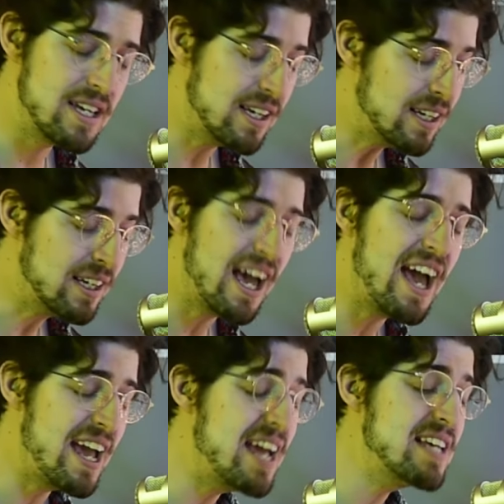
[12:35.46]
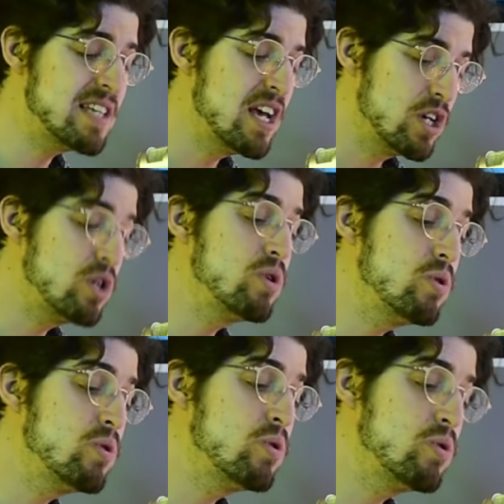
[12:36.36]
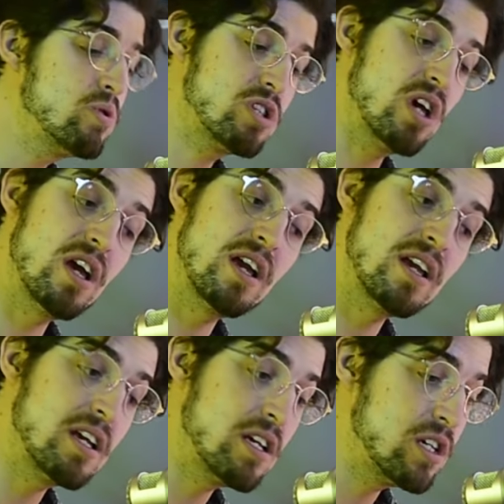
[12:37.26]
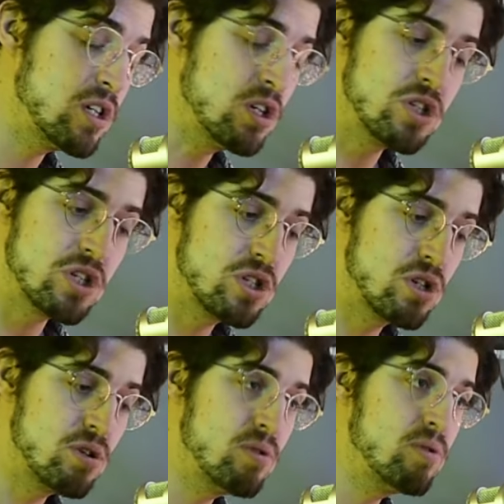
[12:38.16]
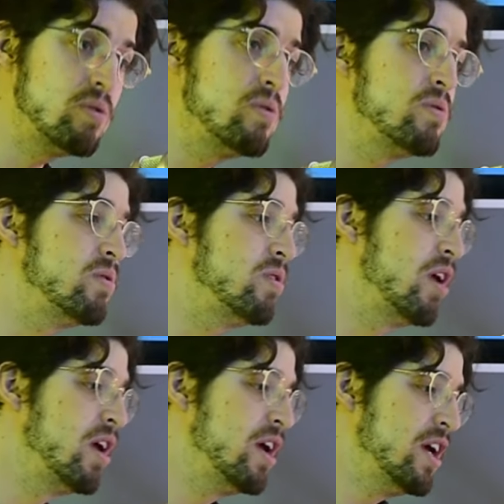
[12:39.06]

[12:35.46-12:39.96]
in case you change your tune.